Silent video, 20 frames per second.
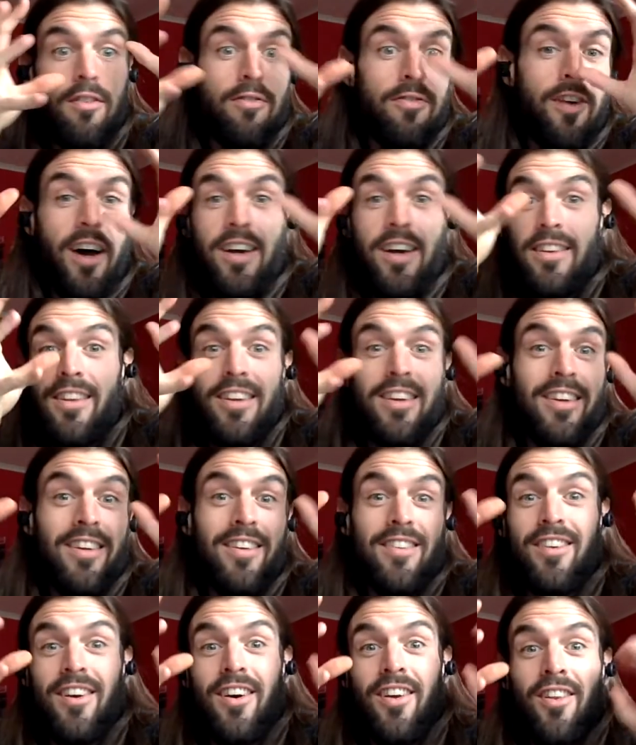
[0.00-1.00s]
affecting
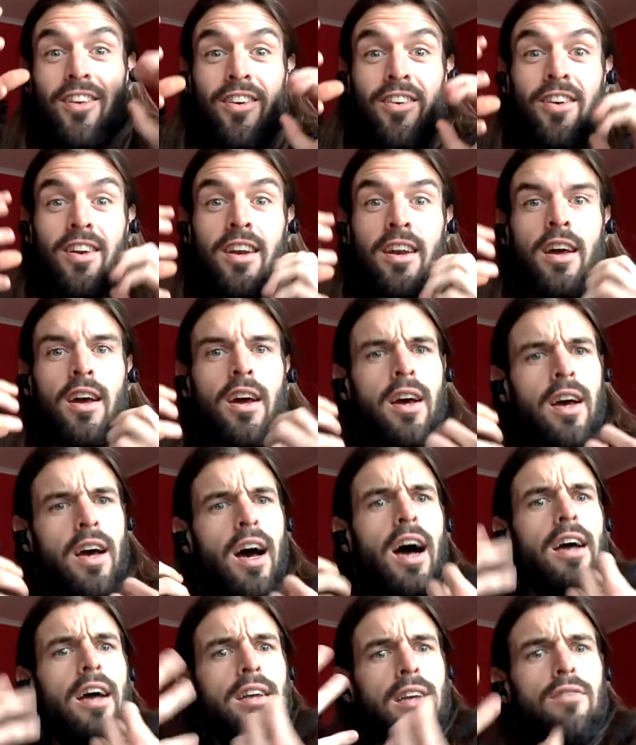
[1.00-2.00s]
each other, and
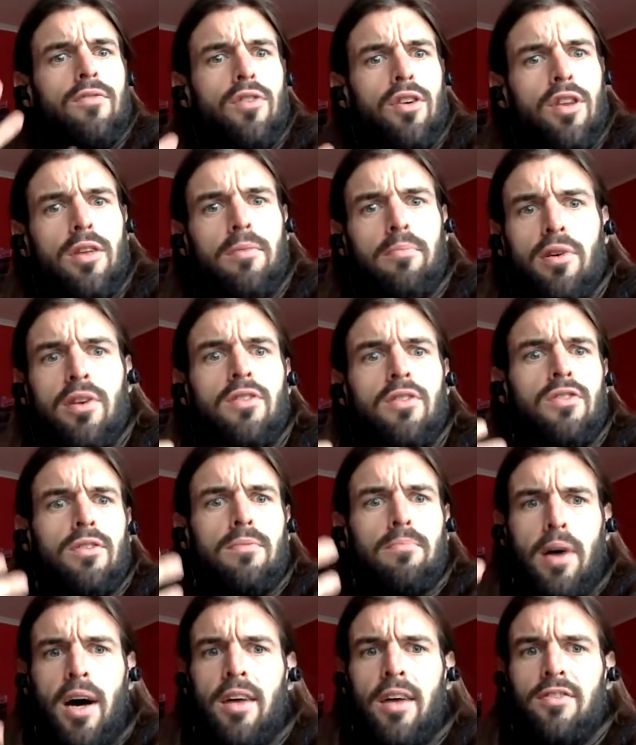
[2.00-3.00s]
I can really bring
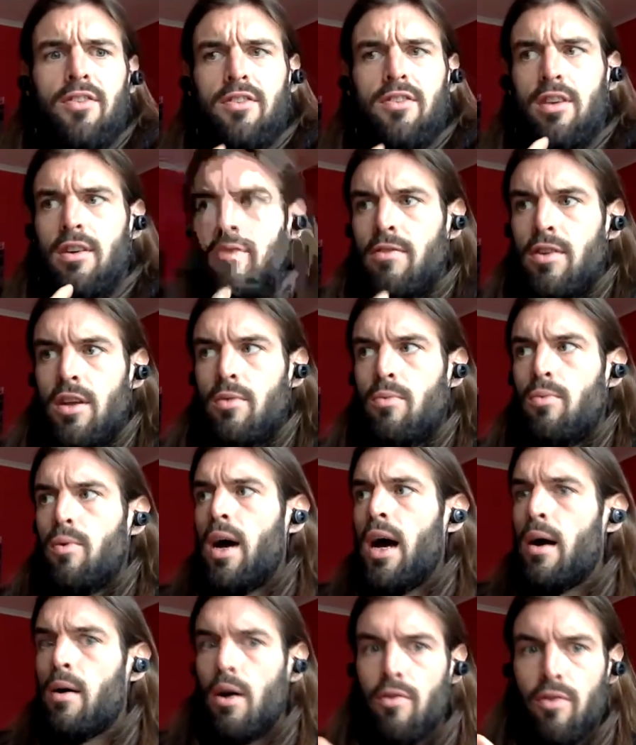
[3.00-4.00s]
some positivity. And
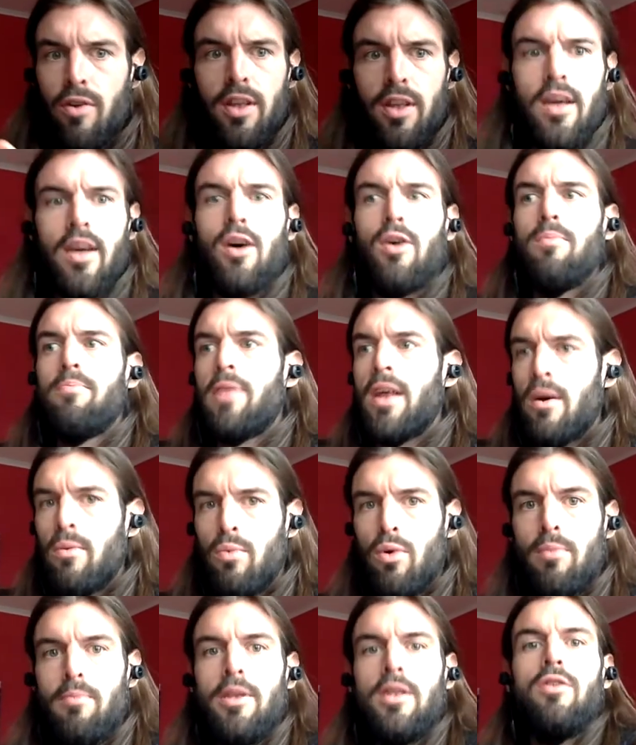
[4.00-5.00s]
wow, I really helped that
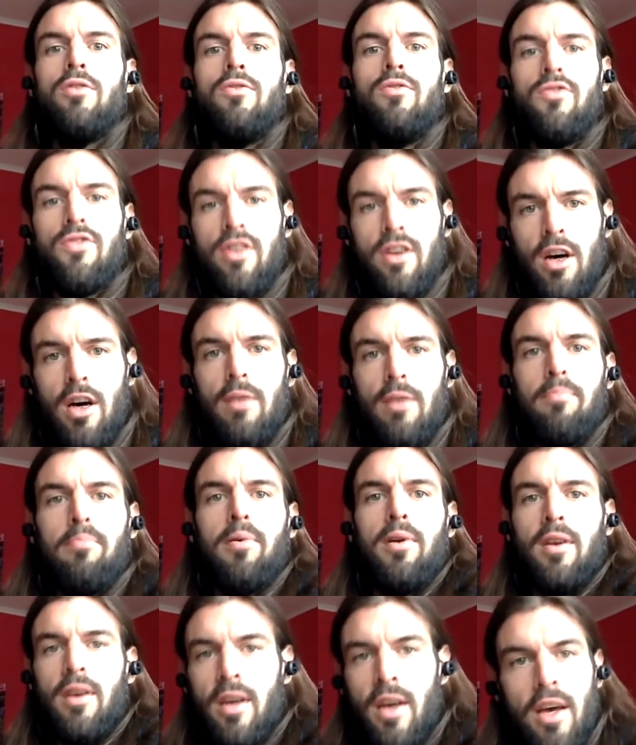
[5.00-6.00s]
woman loosen up,
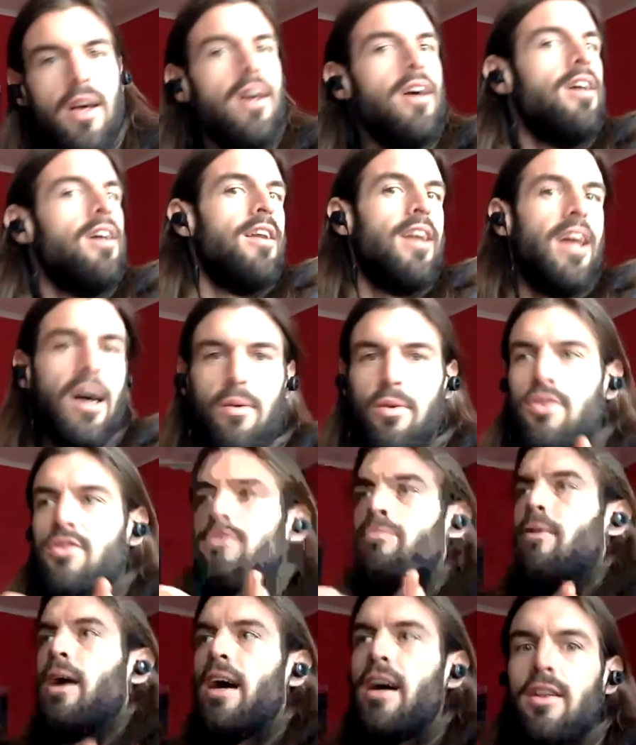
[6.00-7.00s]
and now we're
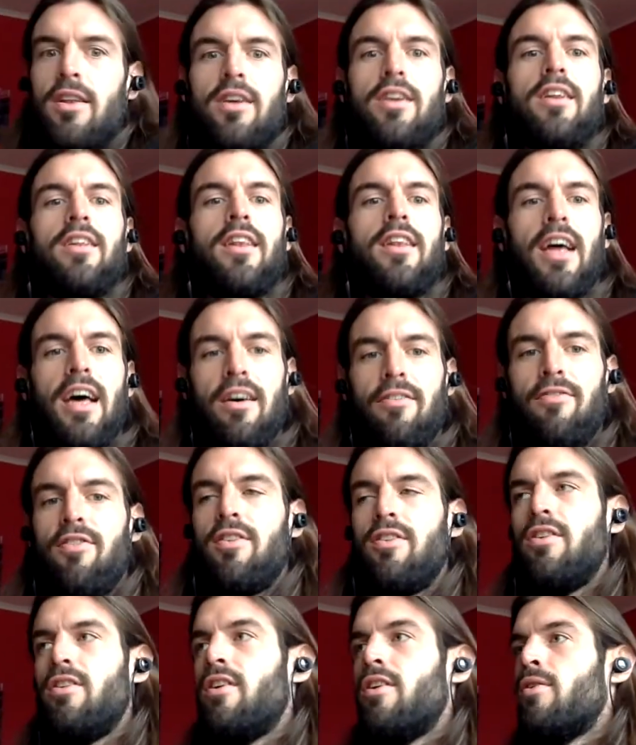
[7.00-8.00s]
smiling and
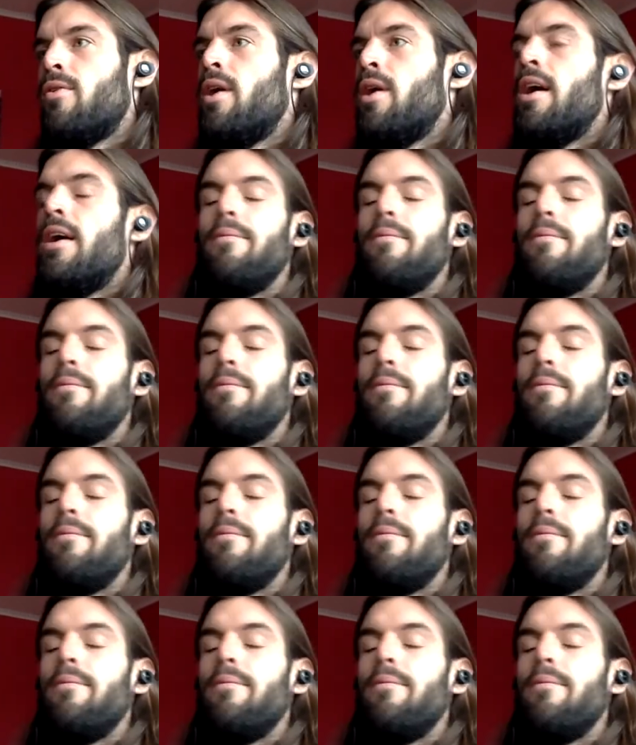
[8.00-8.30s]
laughing. You know,